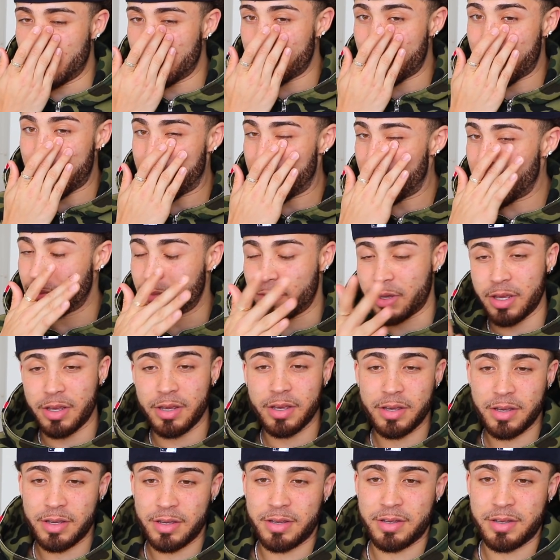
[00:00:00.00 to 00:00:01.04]
Miami,
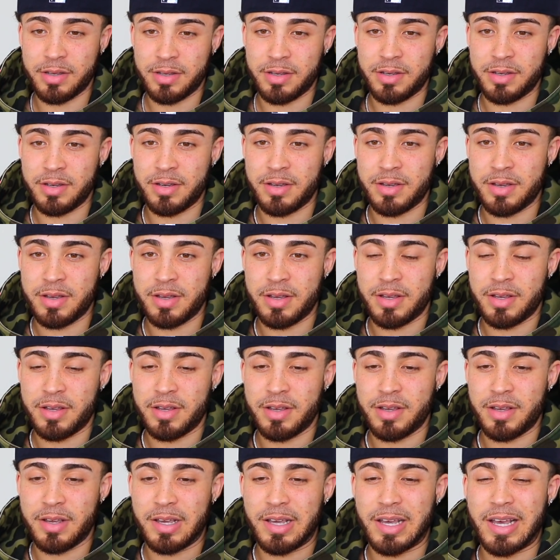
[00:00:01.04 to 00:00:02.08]

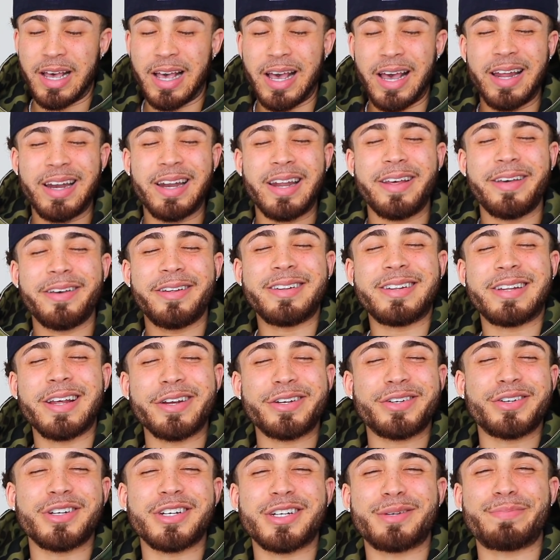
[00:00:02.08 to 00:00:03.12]
and then
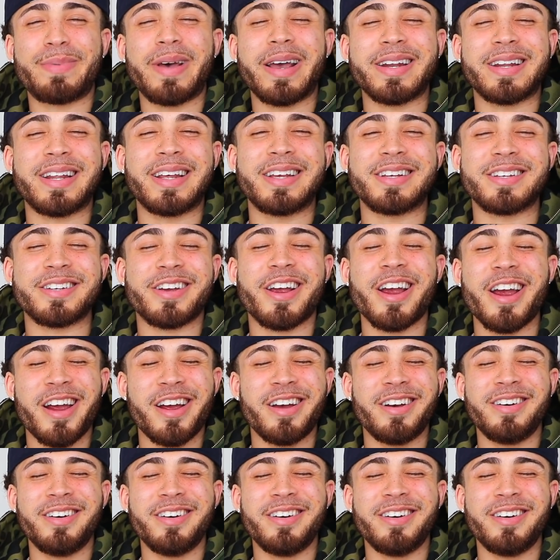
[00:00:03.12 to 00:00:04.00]
disrespect his girl.